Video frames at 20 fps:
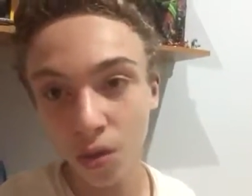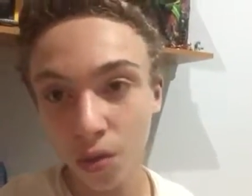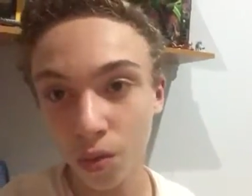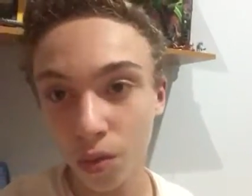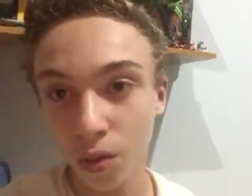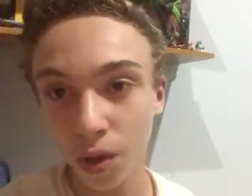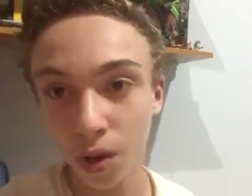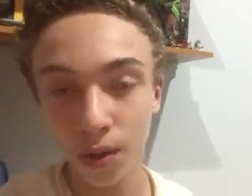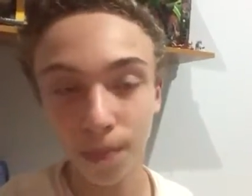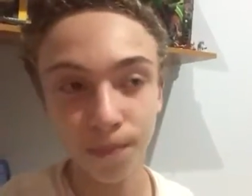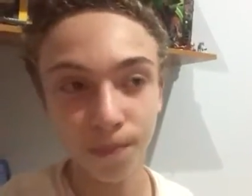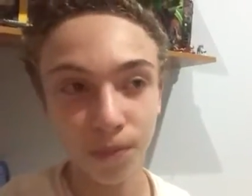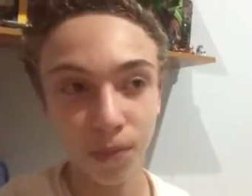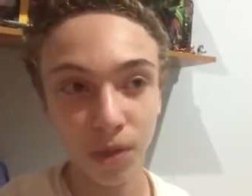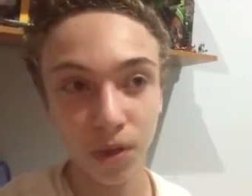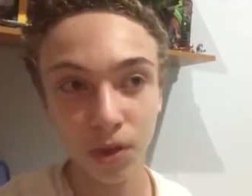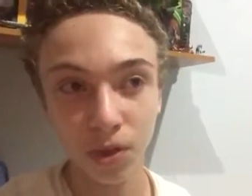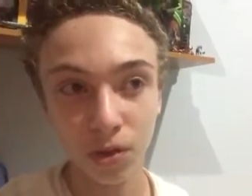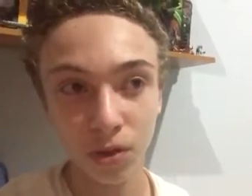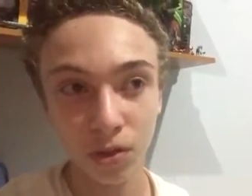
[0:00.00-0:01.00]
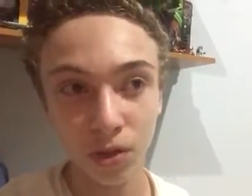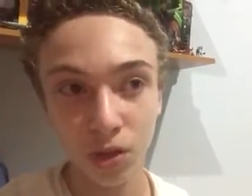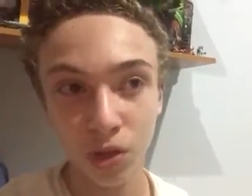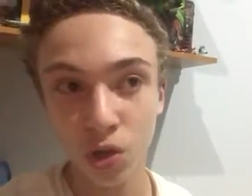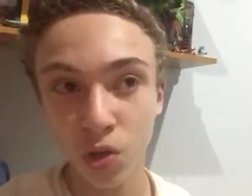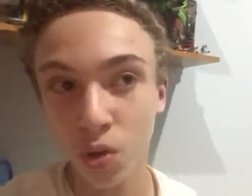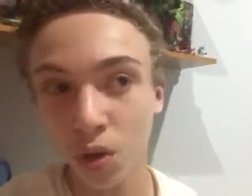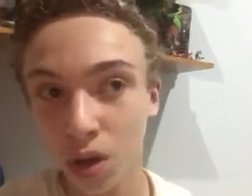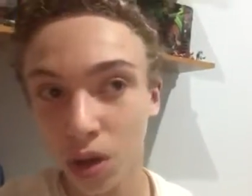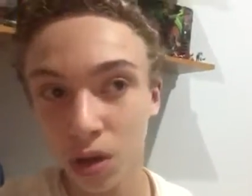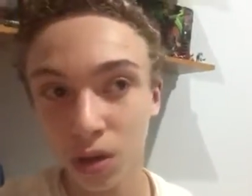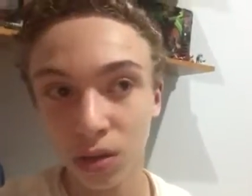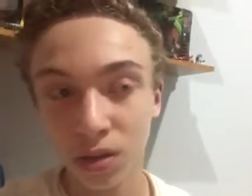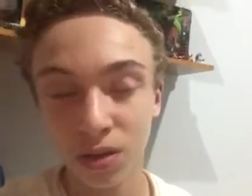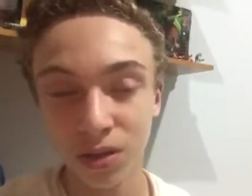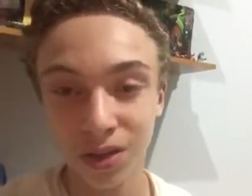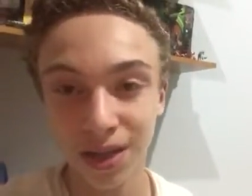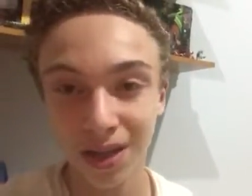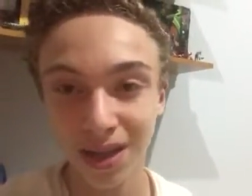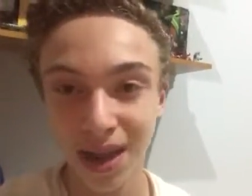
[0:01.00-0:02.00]
or the two
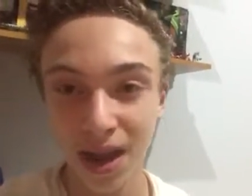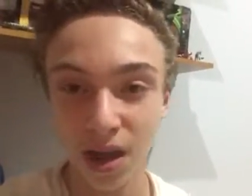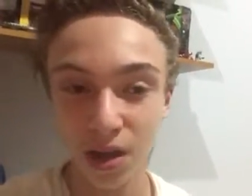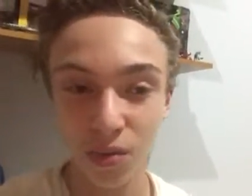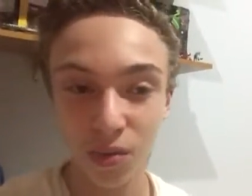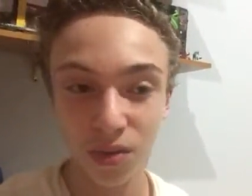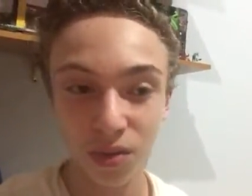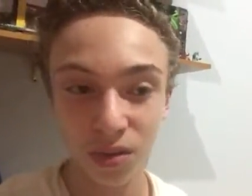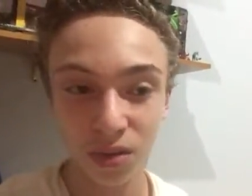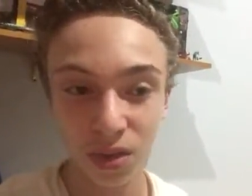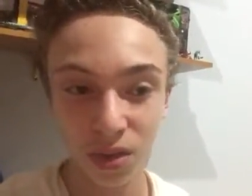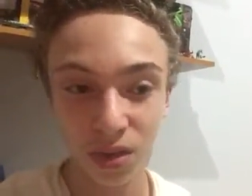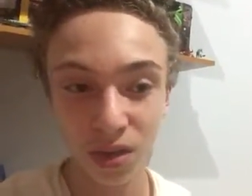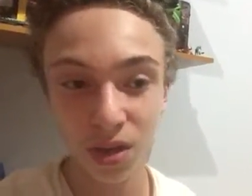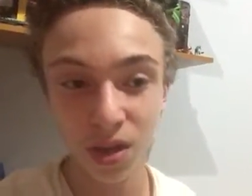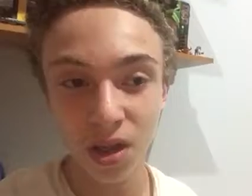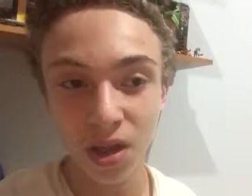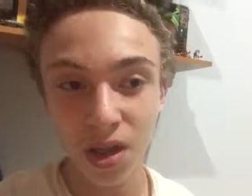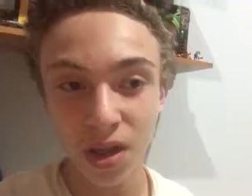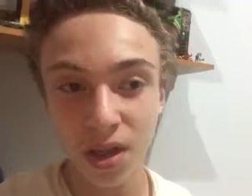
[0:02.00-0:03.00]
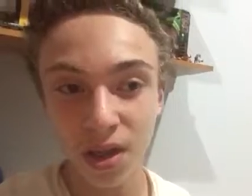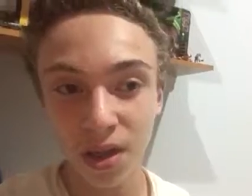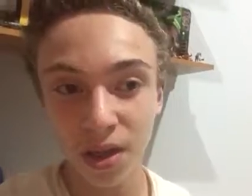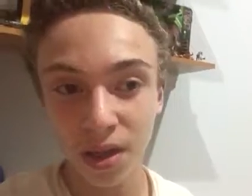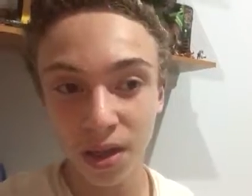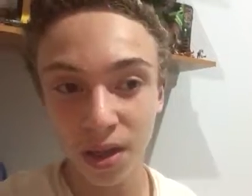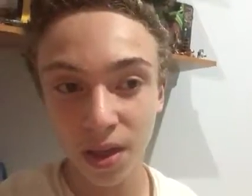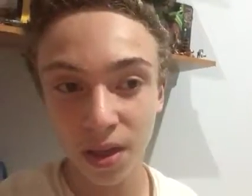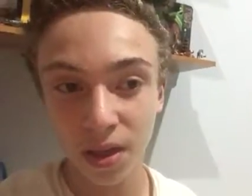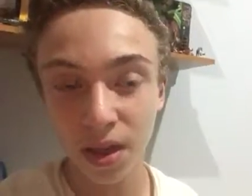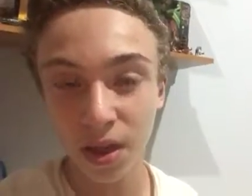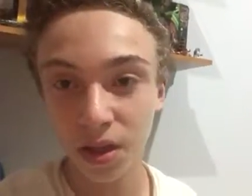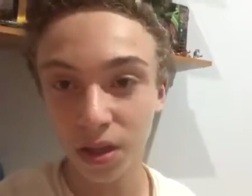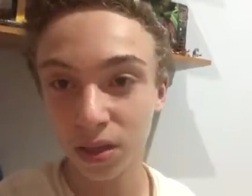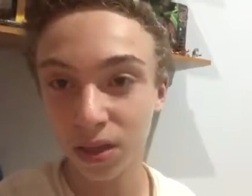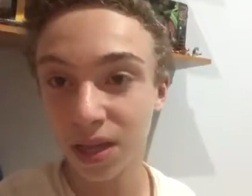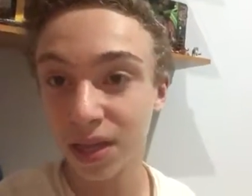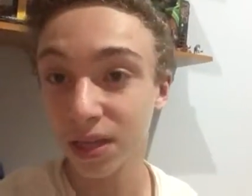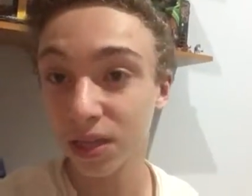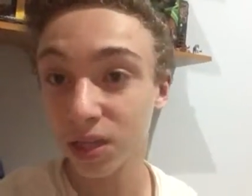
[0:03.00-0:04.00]
hurlers at Carowinds and
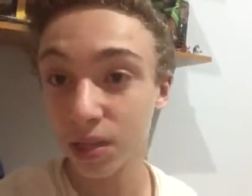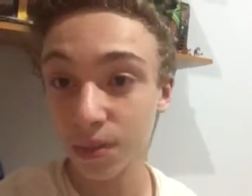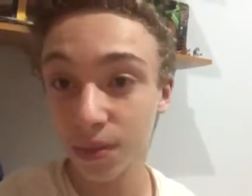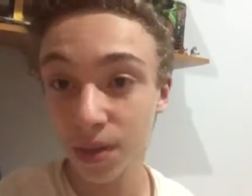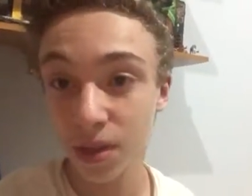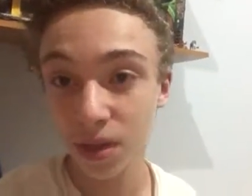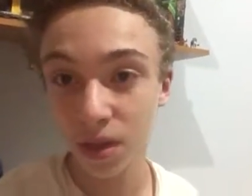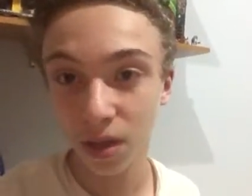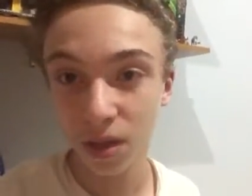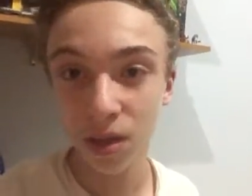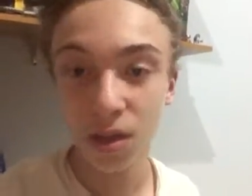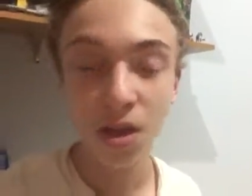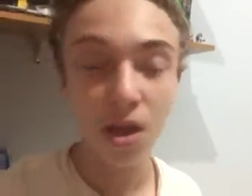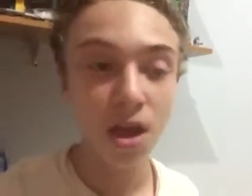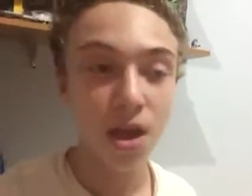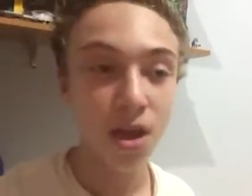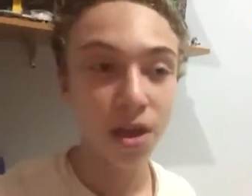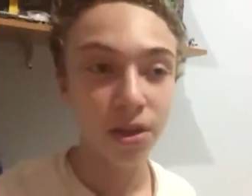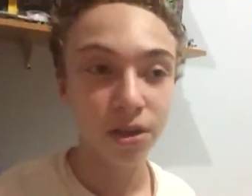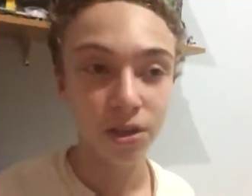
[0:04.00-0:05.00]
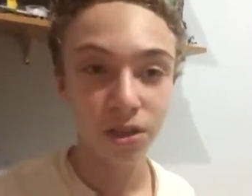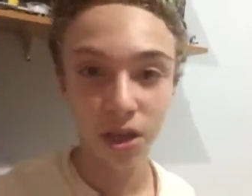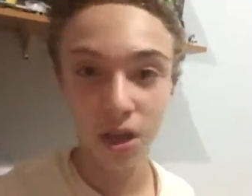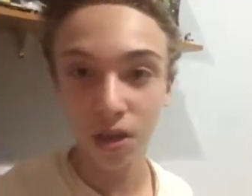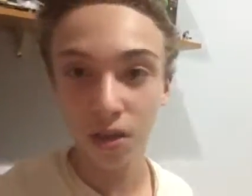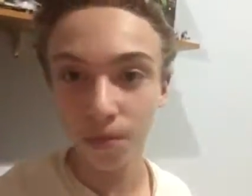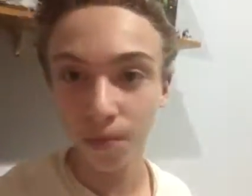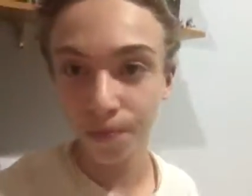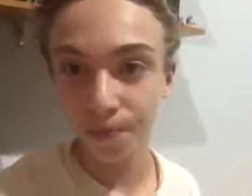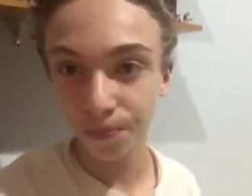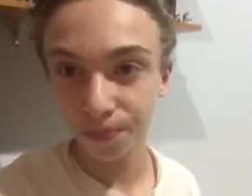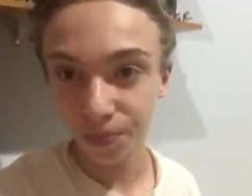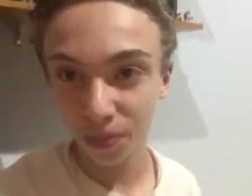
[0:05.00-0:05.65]
King's Dominion. So